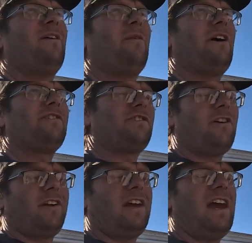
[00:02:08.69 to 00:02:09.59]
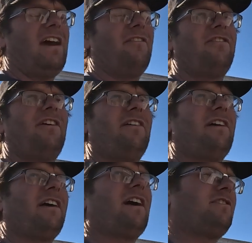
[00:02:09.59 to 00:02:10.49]
We are starting to calve.
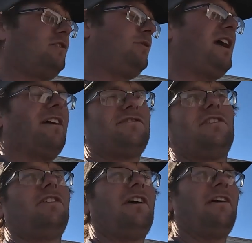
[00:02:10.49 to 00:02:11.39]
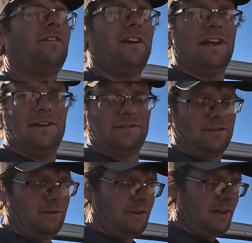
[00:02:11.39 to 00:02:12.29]
I got 2 calves on the ground right now,
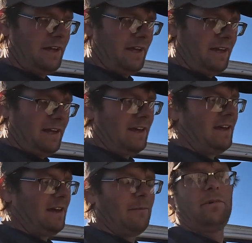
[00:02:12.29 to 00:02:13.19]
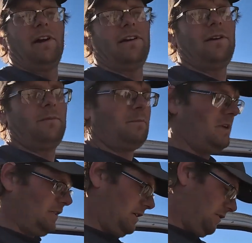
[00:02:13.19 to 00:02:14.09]
so I'm probably going to be
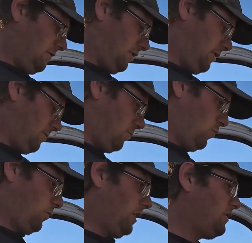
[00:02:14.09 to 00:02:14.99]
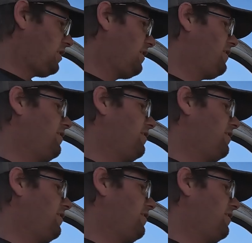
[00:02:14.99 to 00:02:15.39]
busy here in a couple more weeks.